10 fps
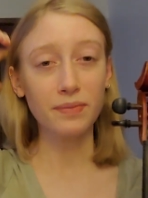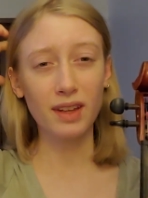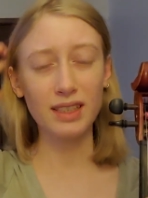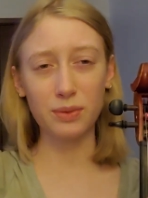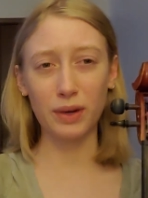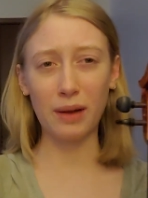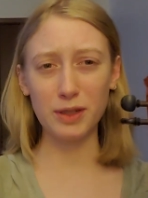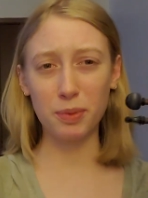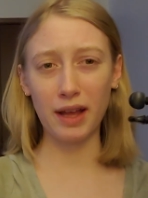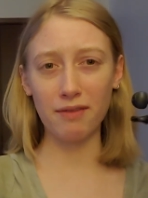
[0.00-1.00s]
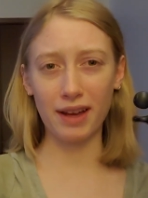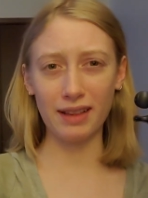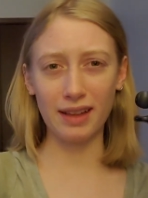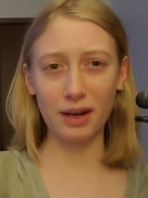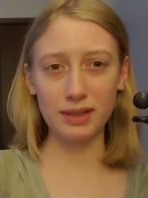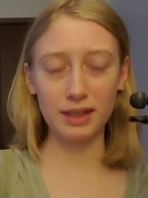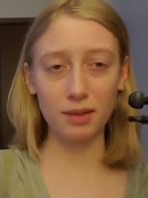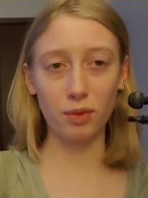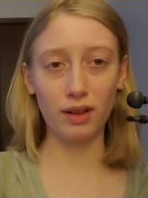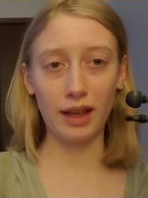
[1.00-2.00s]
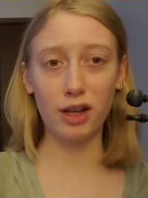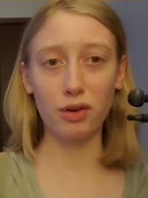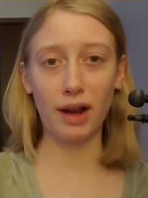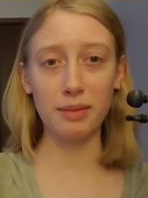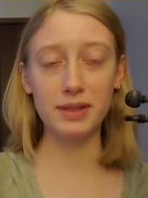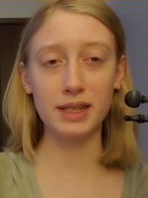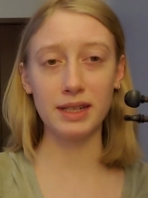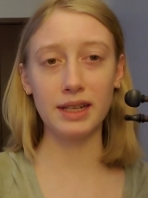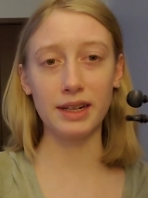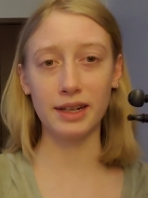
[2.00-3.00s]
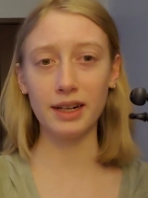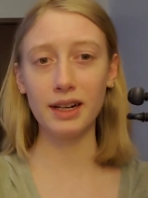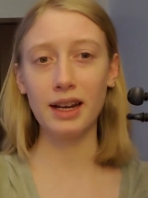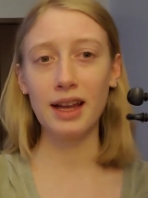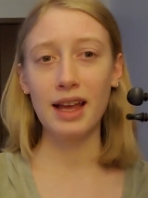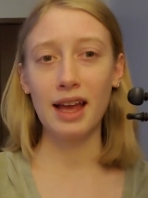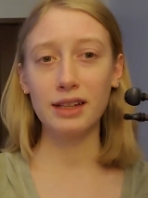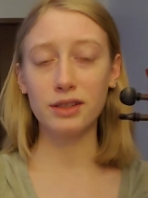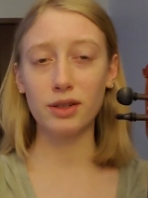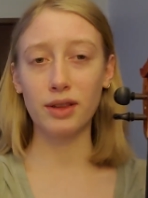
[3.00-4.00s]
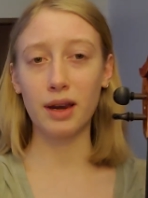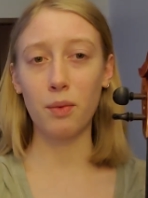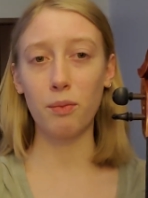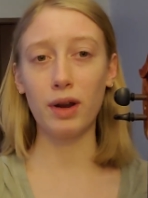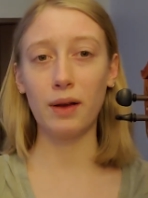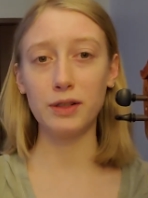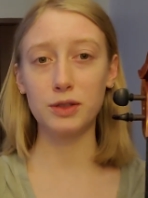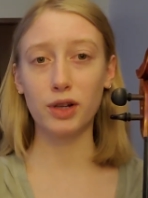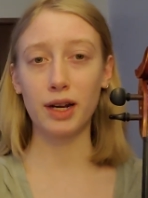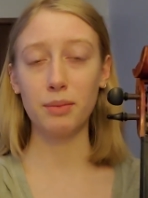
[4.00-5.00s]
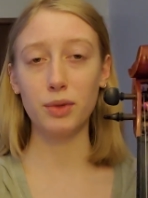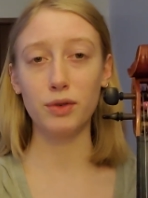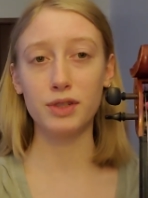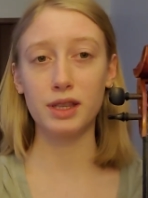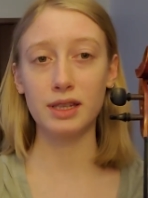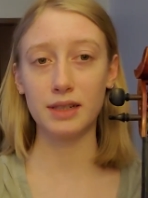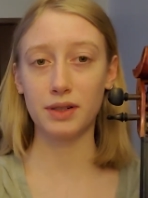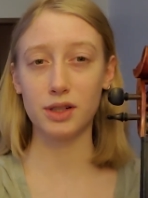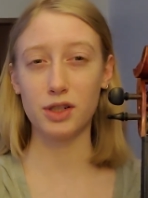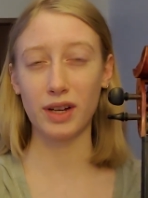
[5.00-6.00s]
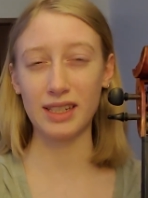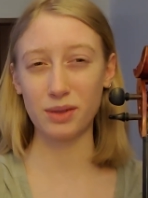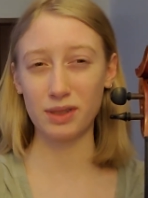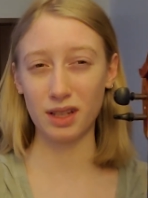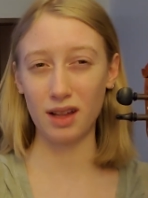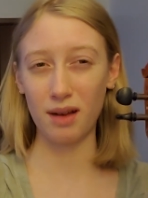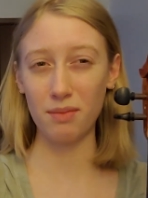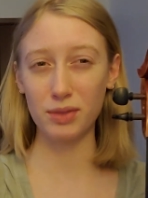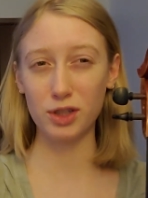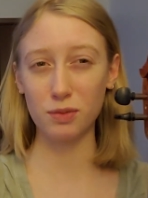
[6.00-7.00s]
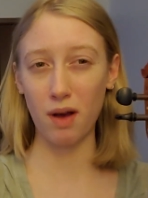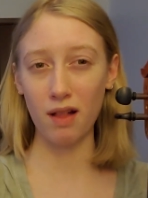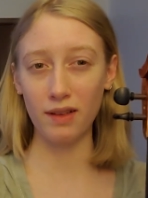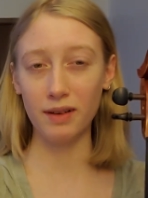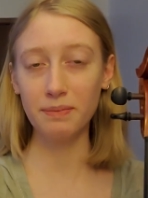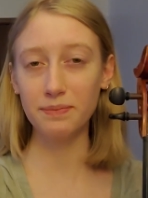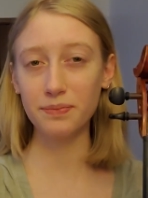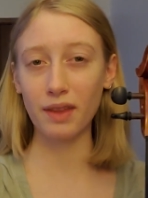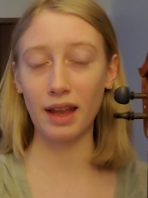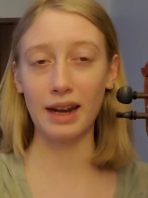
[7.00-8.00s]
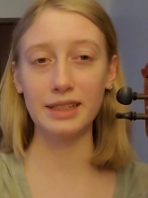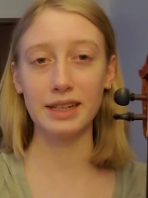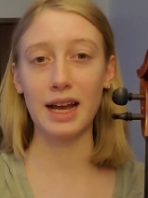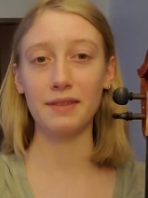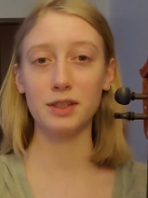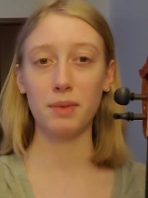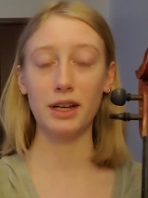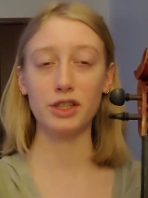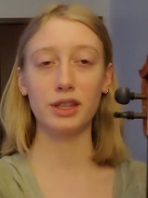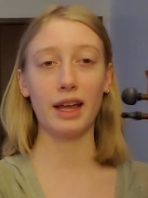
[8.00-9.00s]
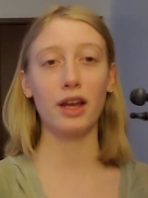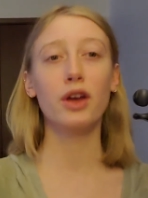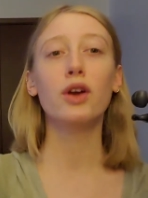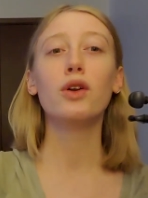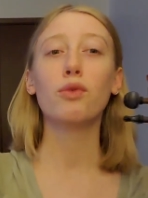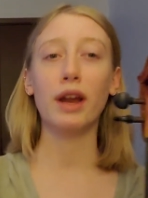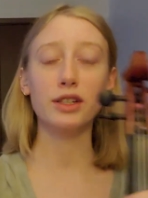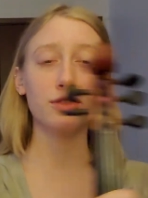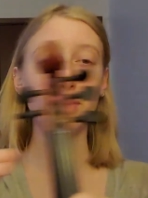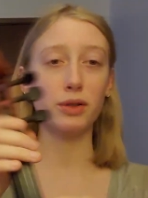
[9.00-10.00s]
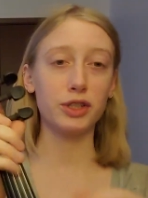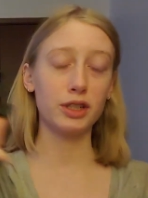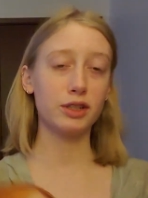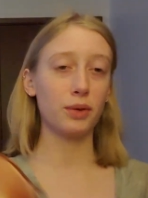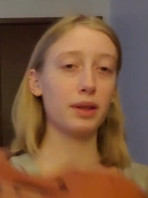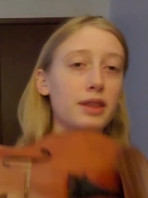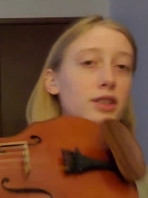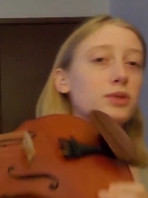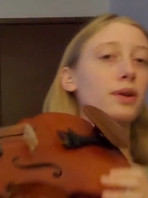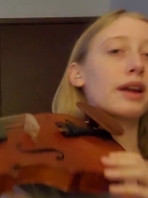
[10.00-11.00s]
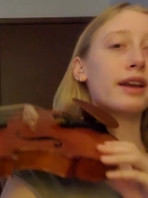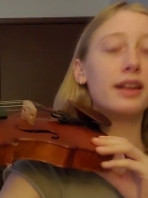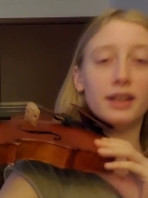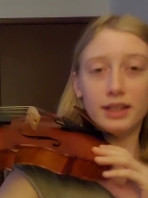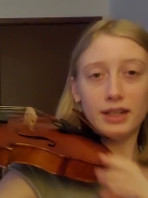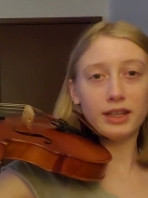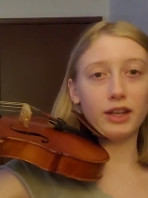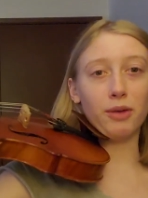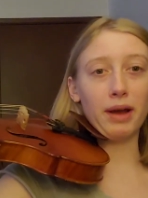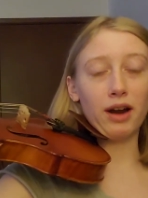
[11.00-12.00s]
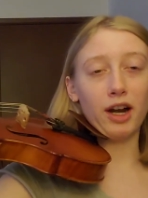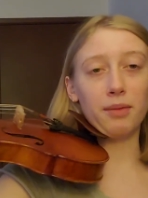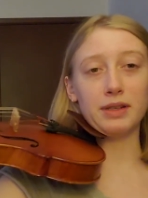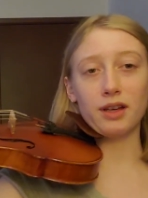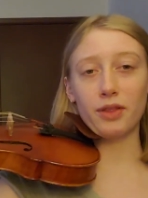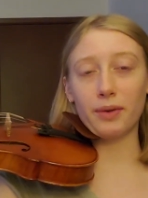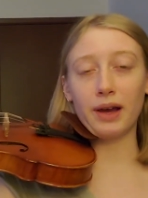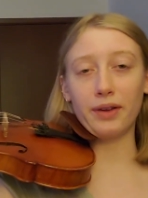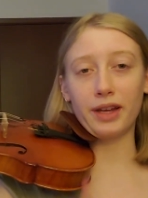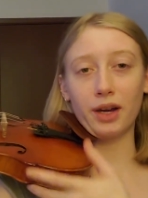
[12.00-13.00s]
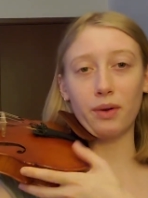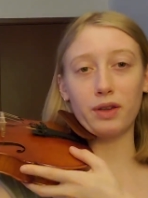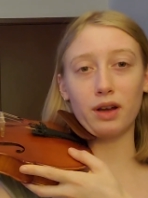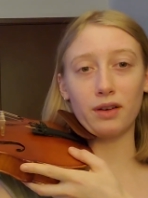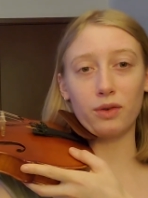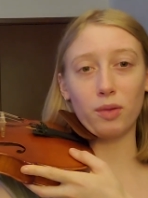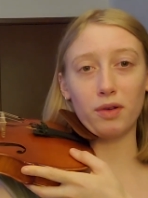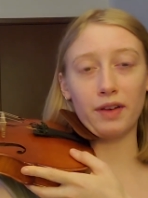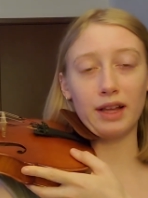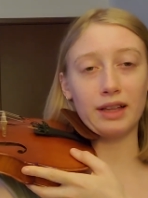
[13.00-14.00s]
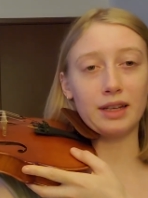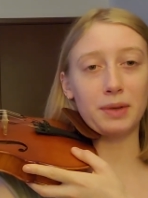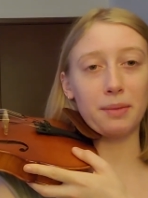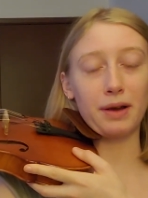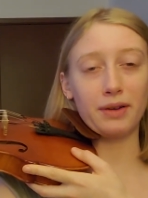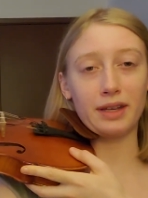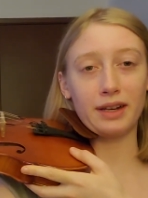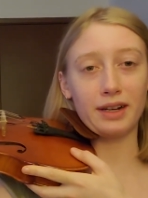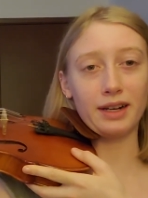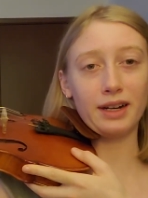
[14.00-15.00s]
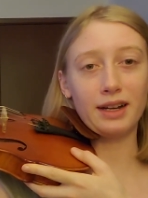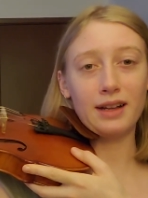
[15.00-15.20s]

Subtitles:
So when I was playing violin, I was a little more like cramped in here. And so then when I was trying to move to the different strings, it was a lot smaller and I didn't have as much like range of motion. So with this one, my arm is all the way out here, which on a normal violin it'd be about here.